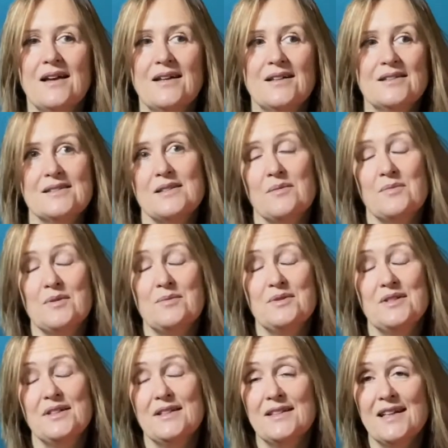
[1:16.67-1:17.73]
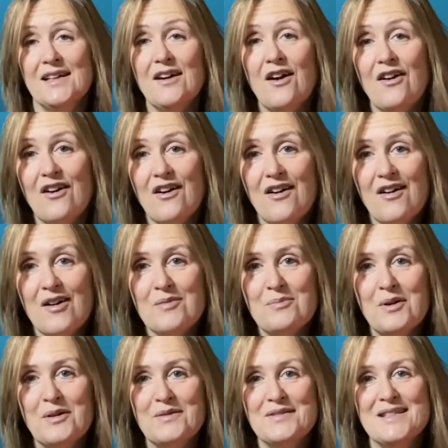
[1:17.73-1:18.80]
Some people do it in their car, but
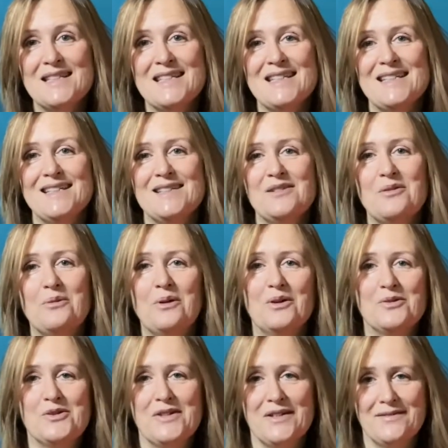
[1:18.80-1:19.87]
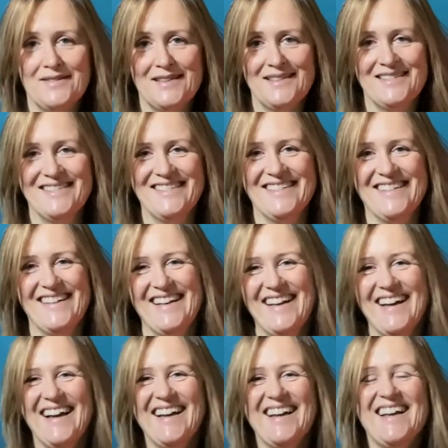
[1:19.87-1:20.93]
obviously not while driving.
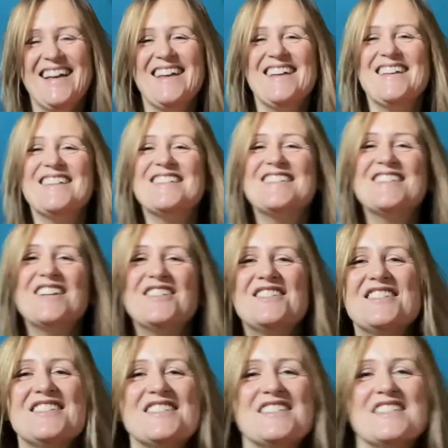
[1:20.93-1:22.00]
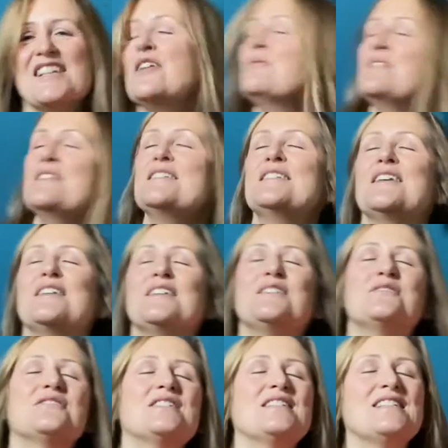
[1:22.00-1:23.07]
So just coming so that
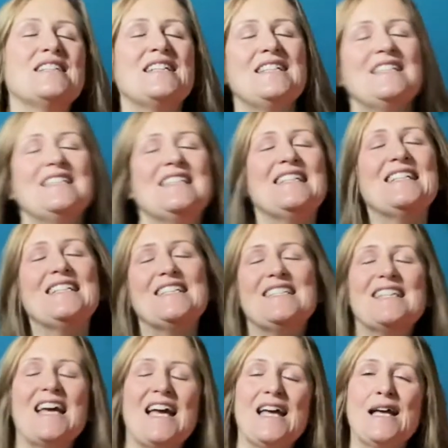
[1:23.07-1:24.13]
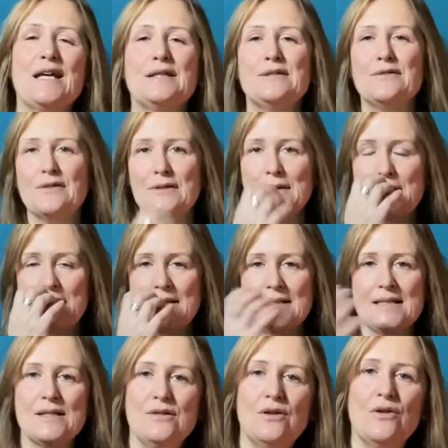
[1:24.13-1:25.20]
you're seated and you've got a
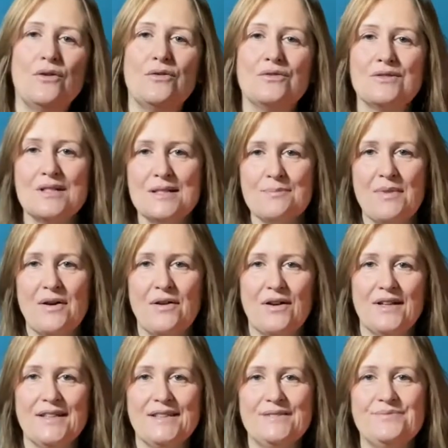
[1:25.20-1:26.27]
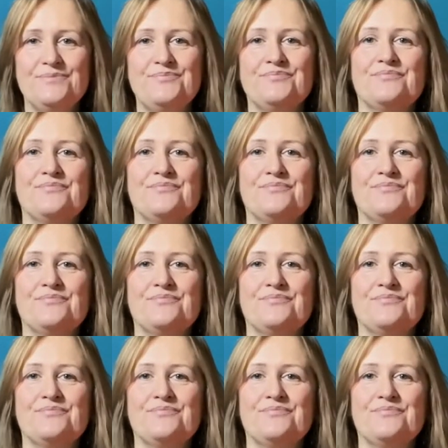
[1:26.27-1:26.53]
nice long spine.